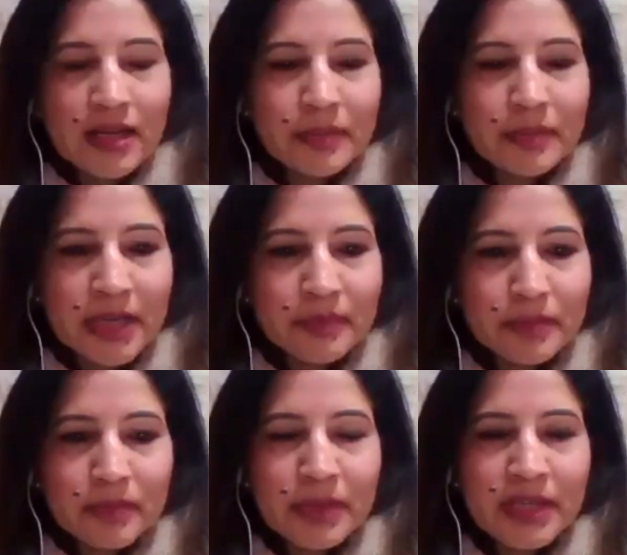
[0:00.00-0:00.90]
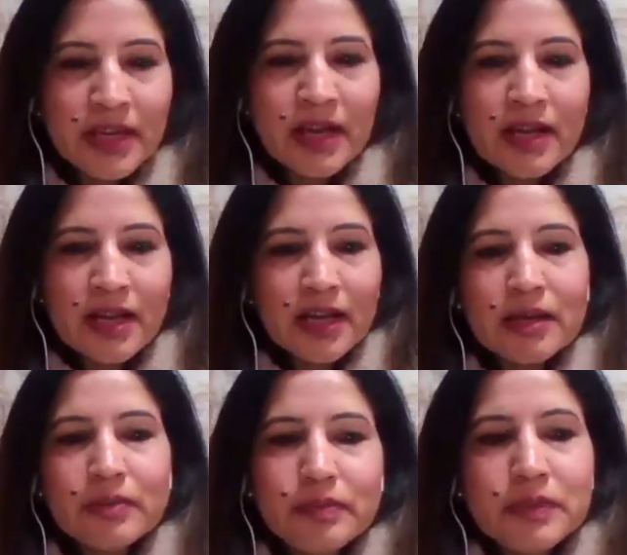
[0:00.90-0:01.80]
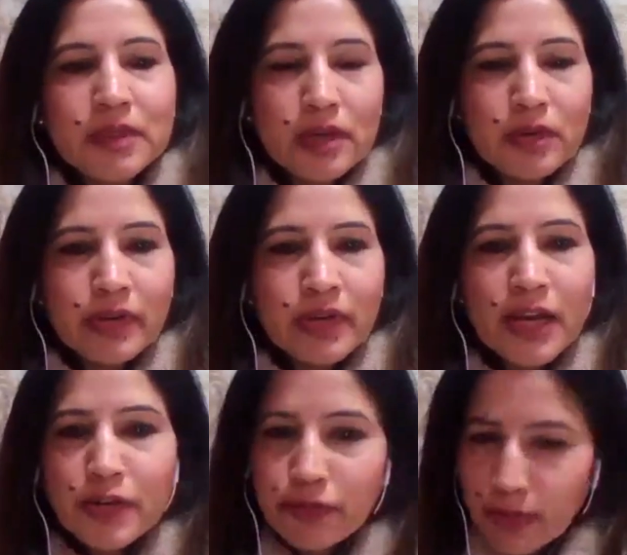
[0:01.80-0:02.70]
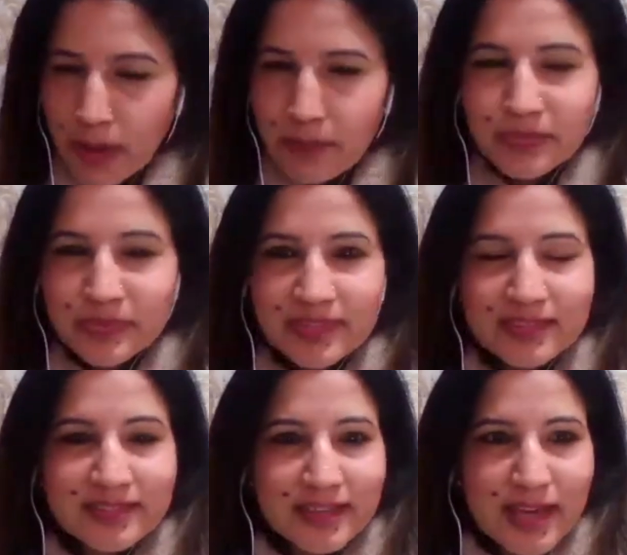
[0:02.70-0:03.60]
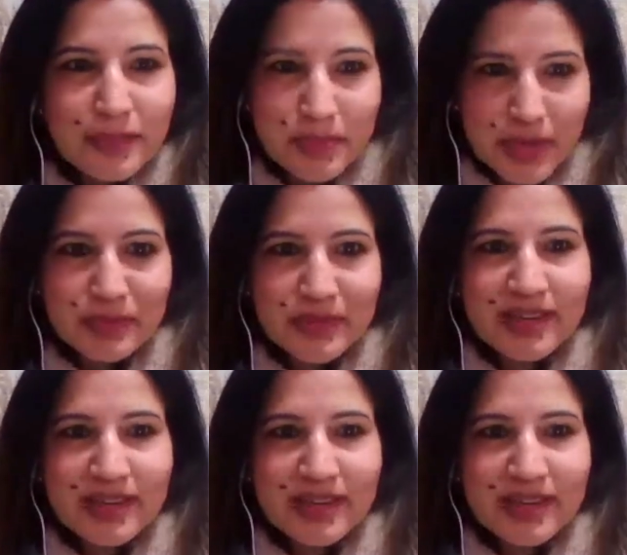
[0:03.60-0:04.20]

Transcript: um, um, Binika, um, where are you from? I'm, uh, I'm